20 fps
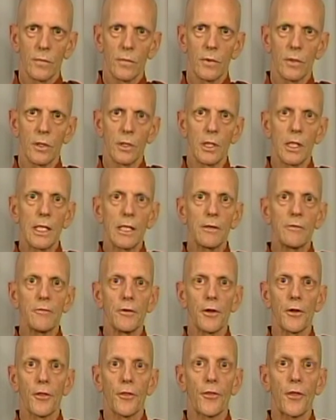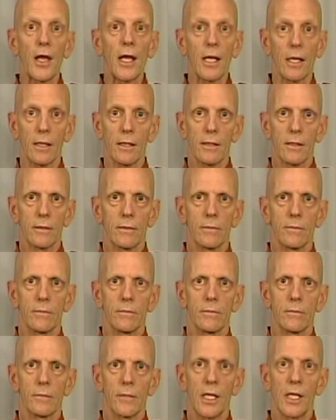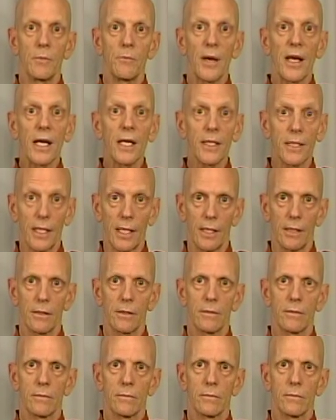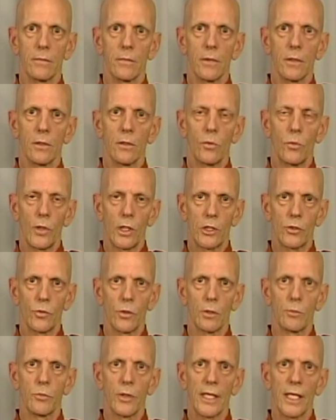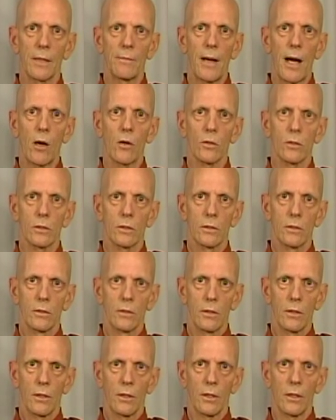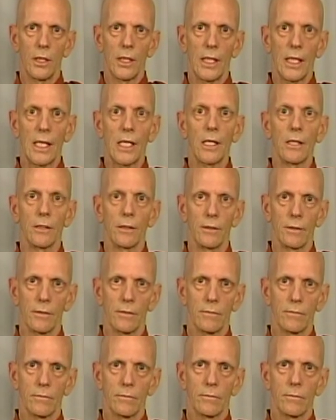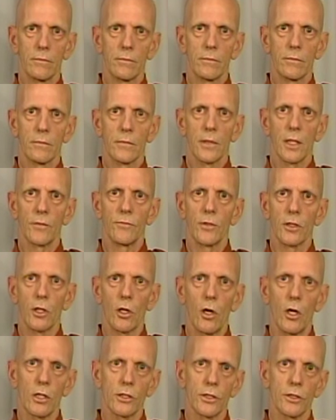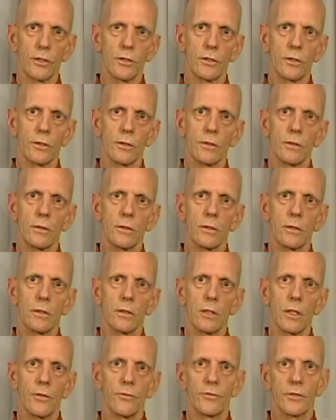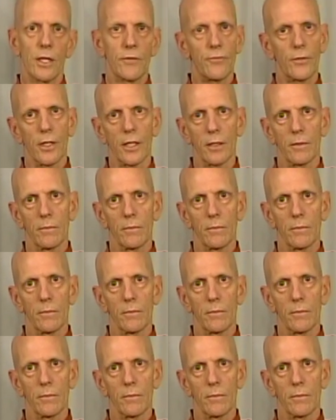live and think and meditate, which will bring about the end of the causes of suffering.